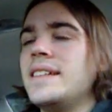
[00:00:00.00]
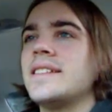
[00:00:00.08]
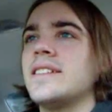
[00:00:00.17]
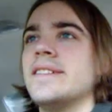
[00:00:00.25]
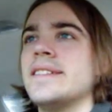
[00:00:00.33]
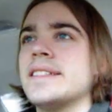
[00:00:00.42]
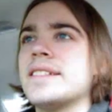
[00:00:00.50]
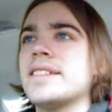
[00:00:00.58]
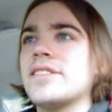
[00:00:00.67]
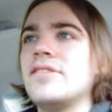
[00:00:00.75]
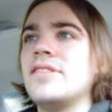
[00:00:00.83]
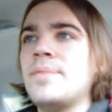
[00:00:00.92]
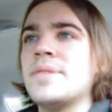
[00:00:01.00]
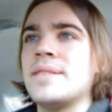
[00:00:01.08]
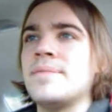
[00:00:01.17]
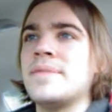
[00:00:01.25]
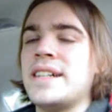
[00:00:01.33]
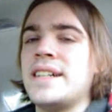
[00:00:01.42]
is going to screw up
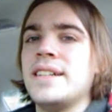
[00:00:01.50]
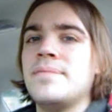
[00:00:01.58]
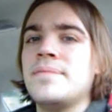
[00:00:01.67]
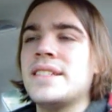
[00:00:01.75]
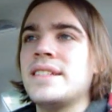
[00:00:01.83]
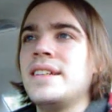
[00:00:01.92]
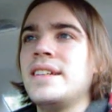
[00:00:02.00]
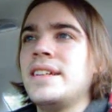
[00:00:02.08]
sometimes.